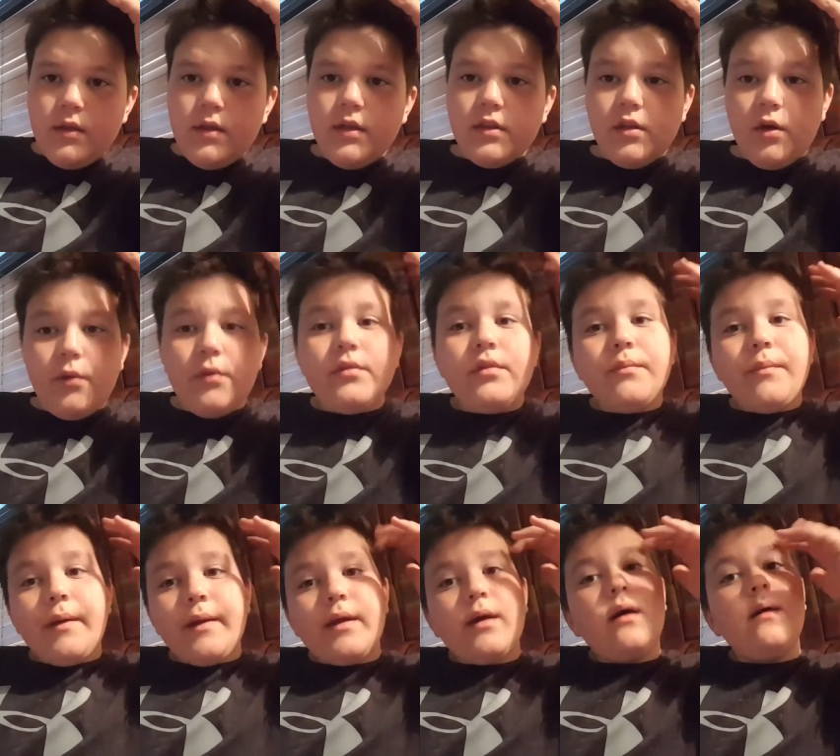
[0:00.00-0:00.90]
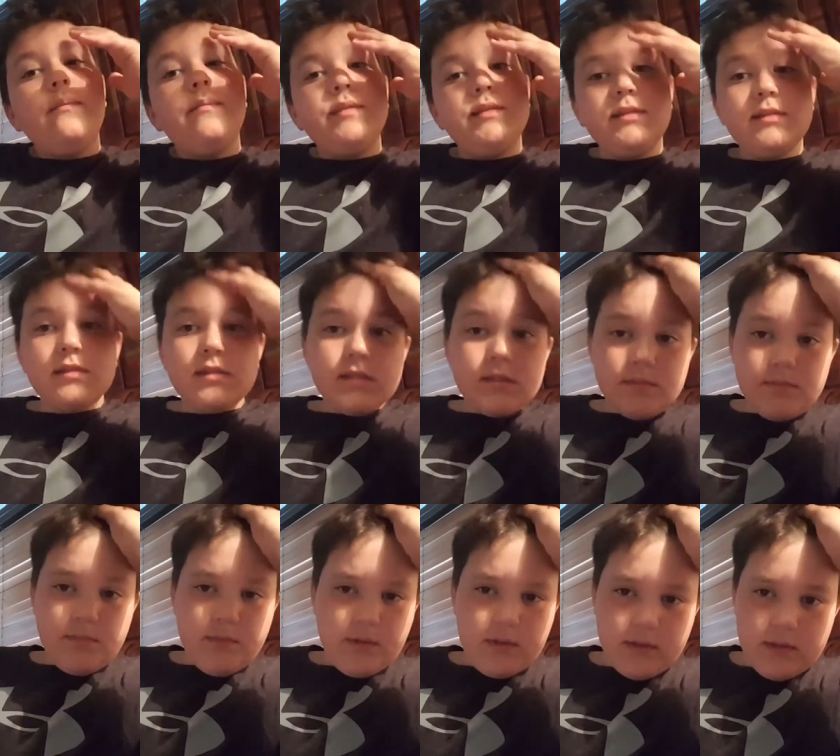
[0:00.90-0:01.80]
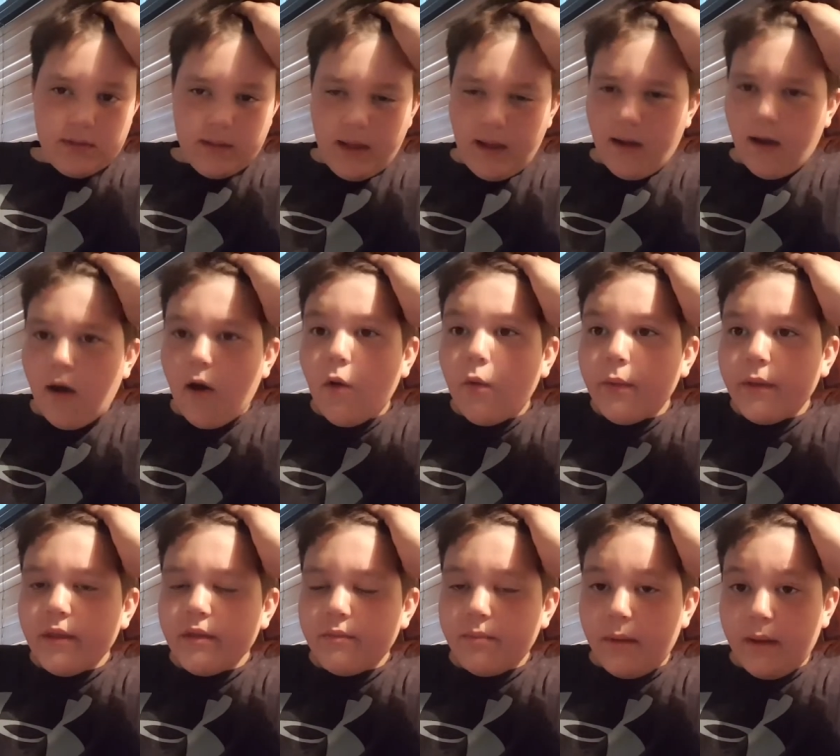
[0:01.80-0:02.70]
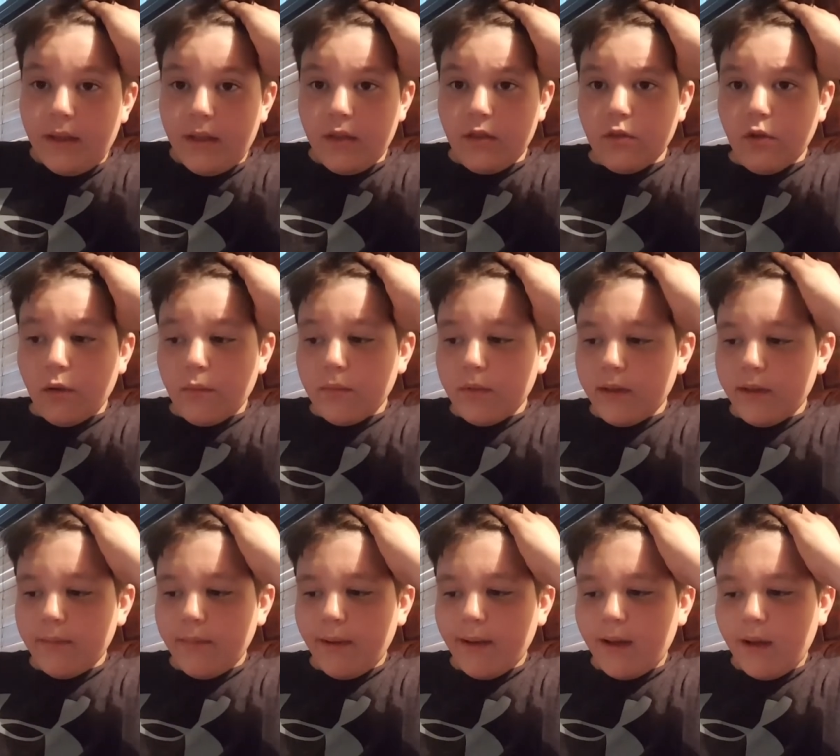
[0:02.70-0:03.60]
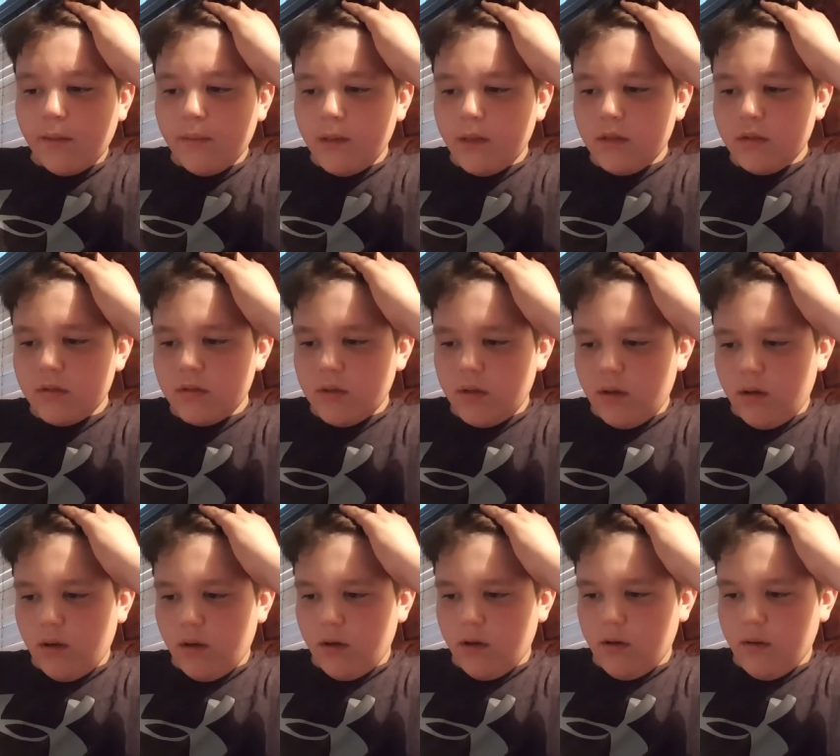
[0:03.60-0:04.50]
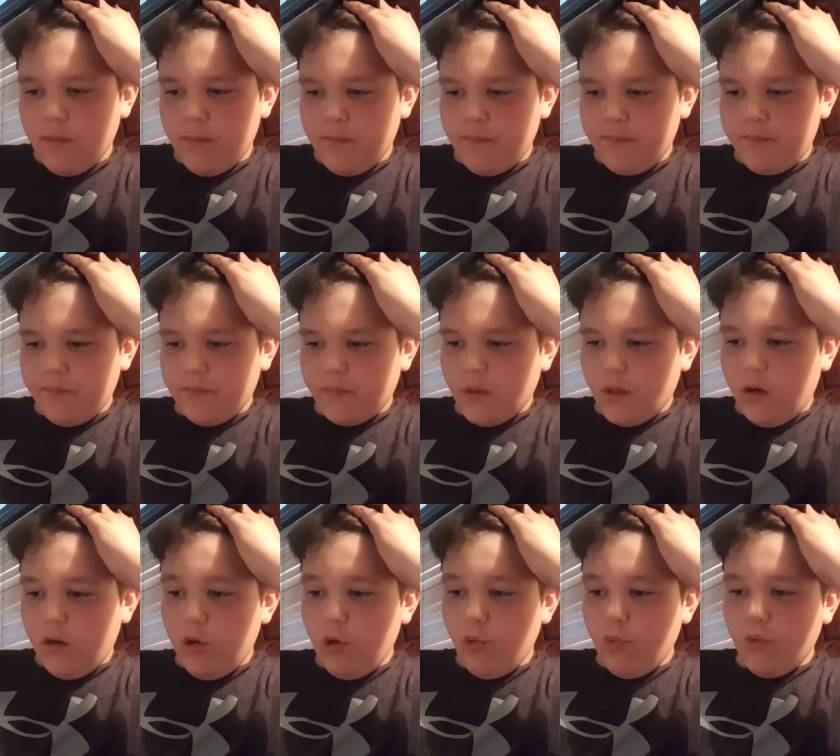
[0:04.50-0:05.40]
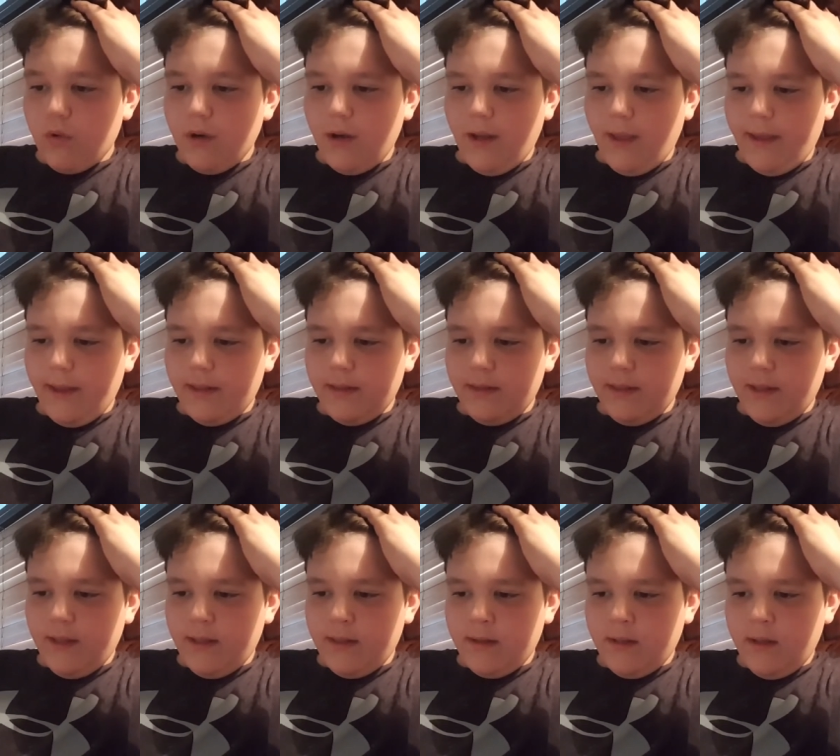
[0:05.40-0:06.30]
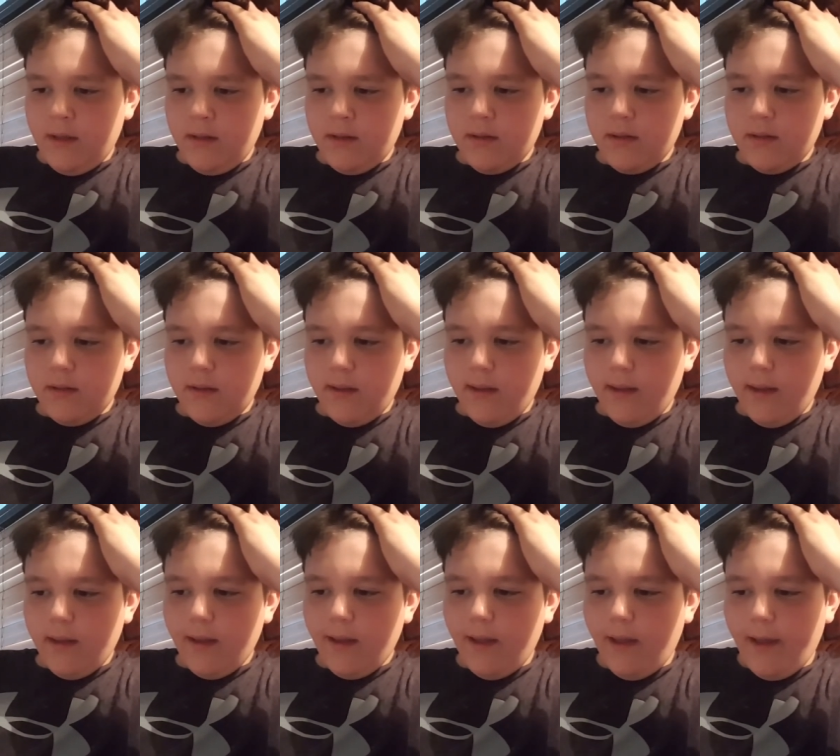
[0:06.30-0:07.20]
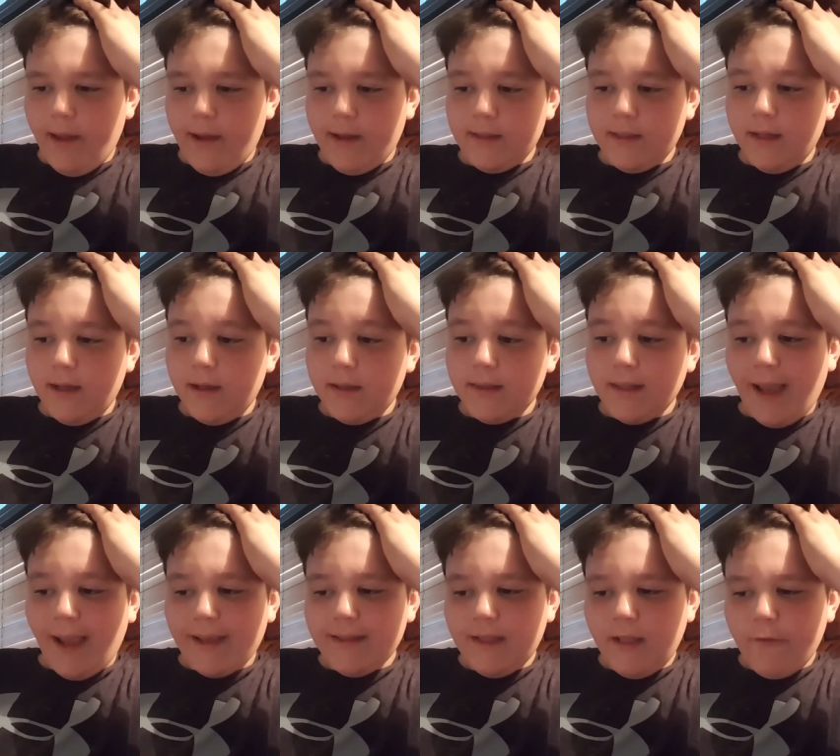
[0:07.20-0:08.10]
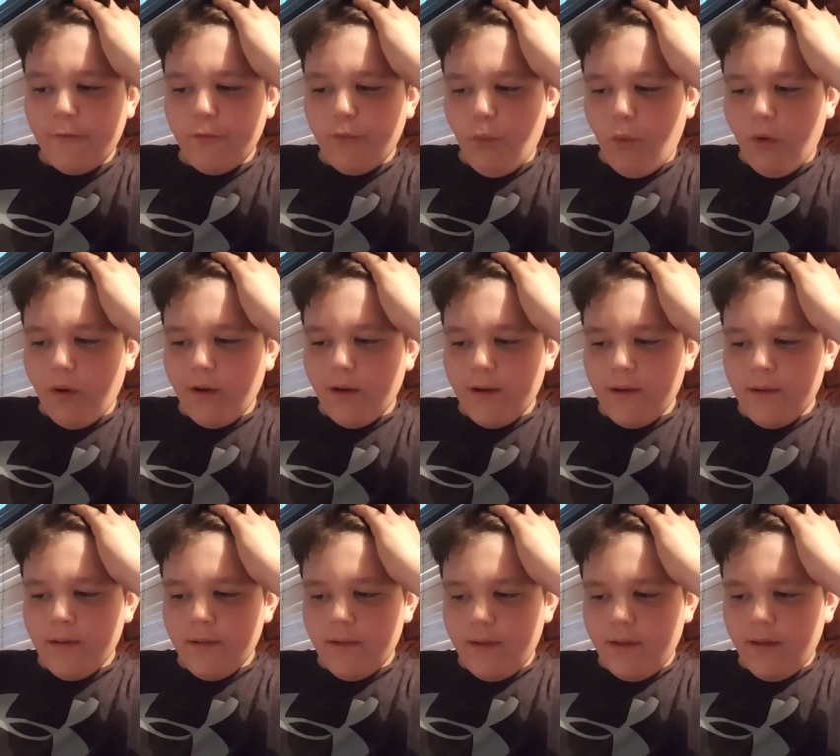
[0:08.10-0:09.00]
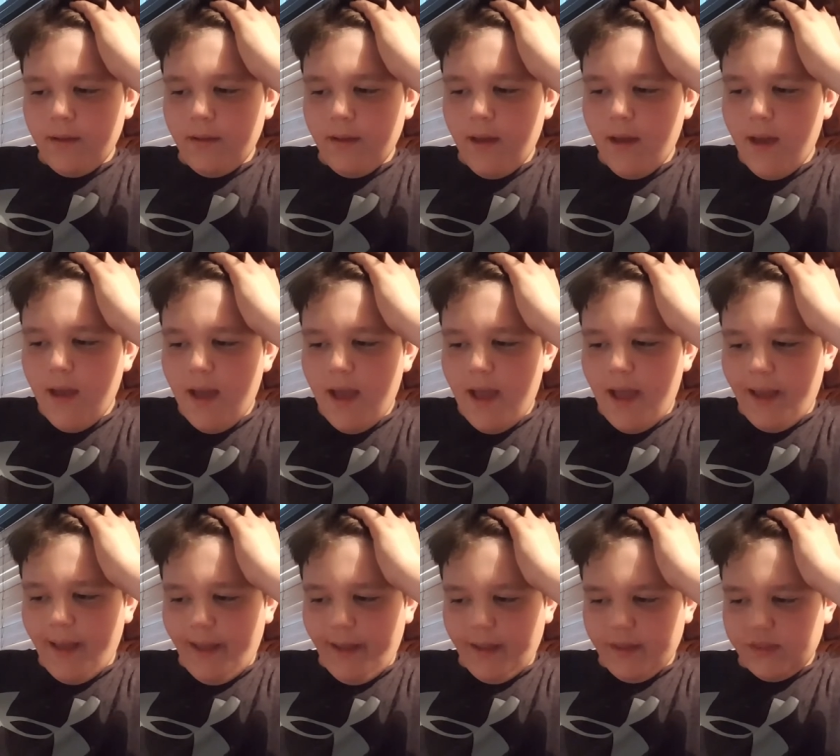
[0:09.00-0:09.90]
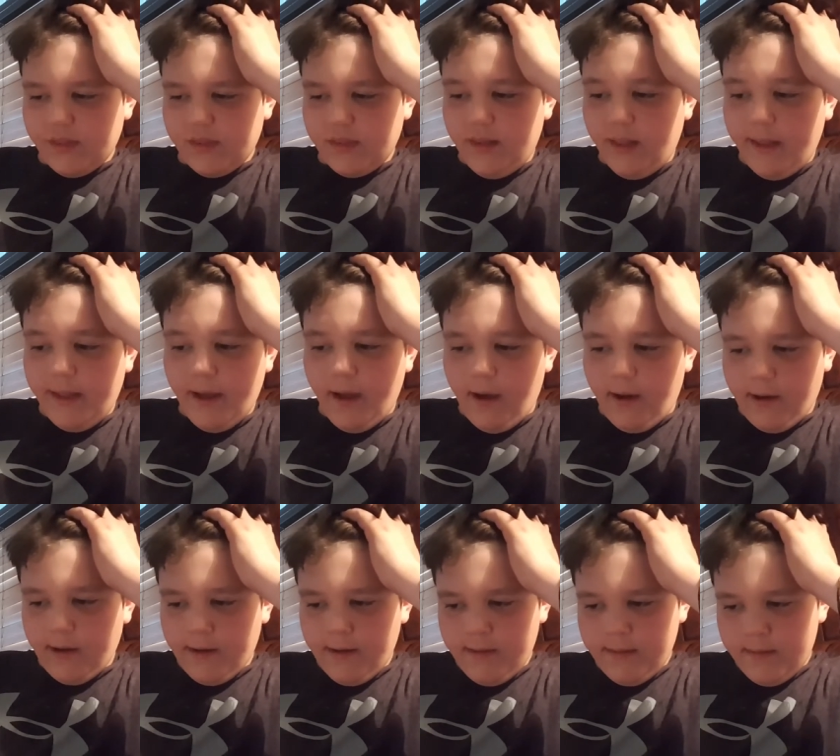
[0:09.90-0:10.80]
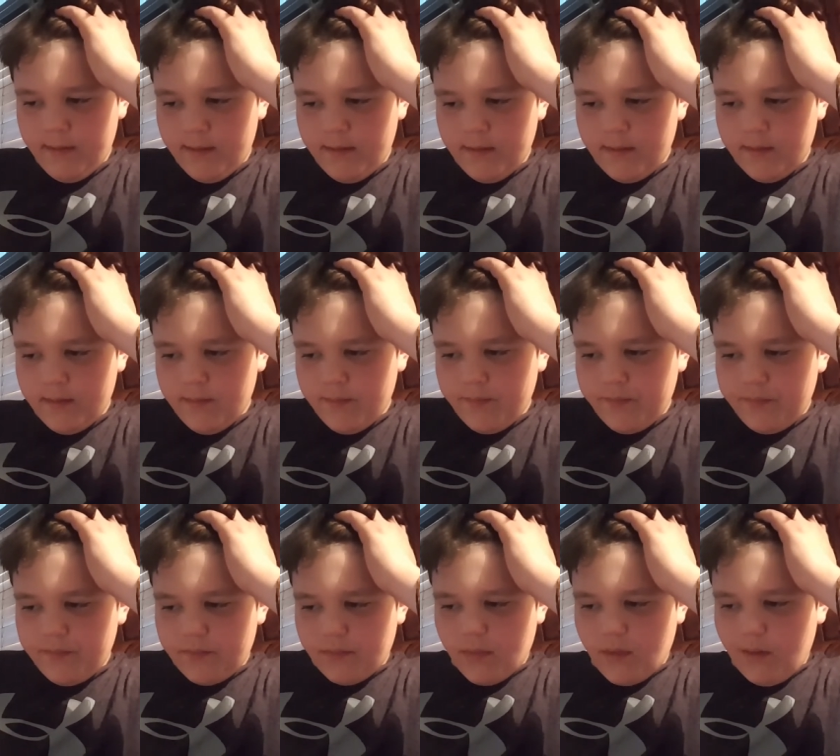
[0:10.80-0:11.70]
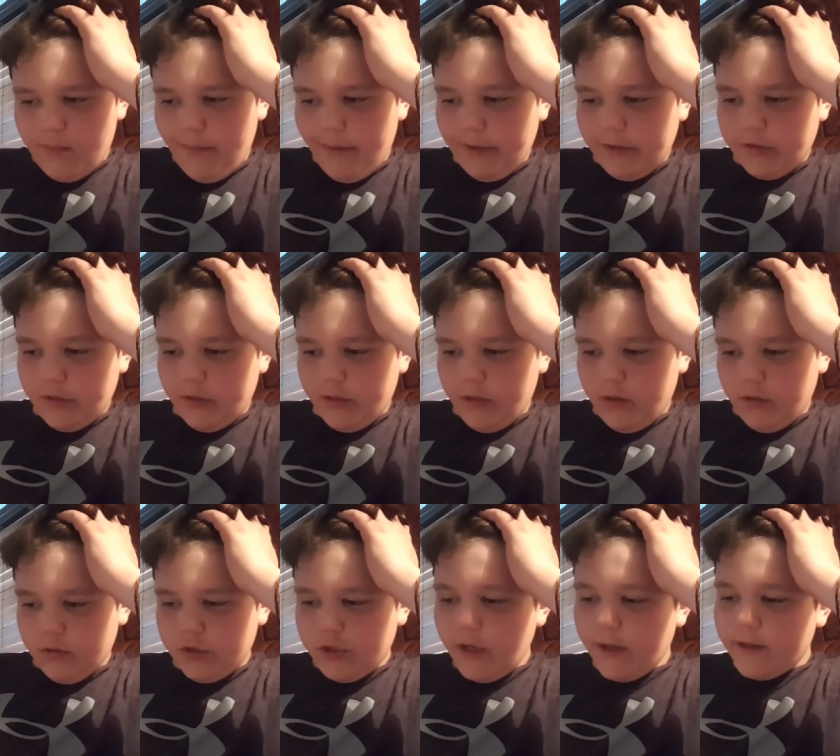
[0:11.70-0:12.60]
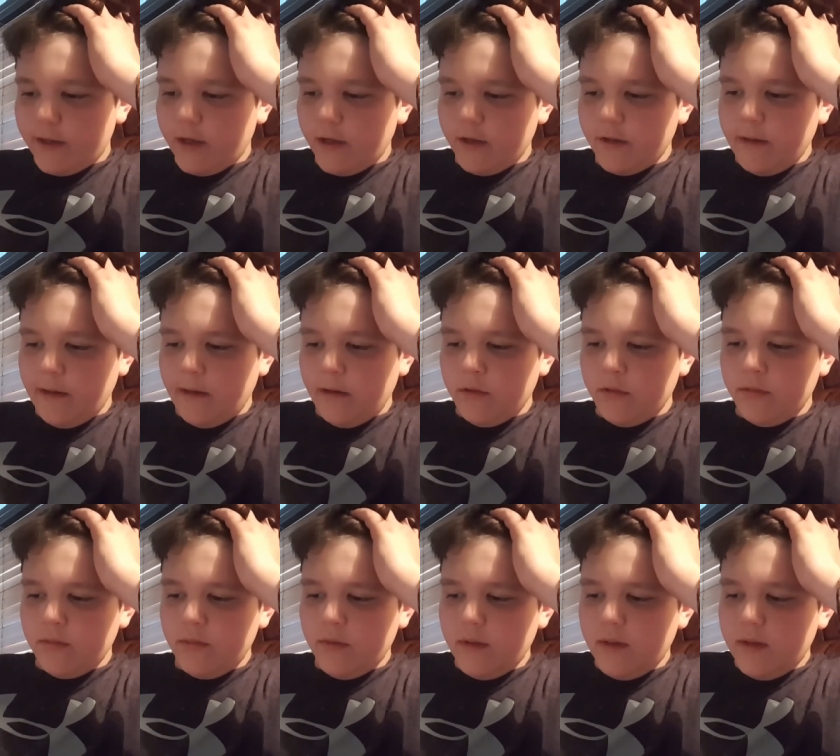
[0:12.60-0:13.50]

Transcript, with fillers: He's always in my comments. Well, not always, but he's normally in my comments. Um, Luke Leighton and a 94 SDR. Make sure to go check her out.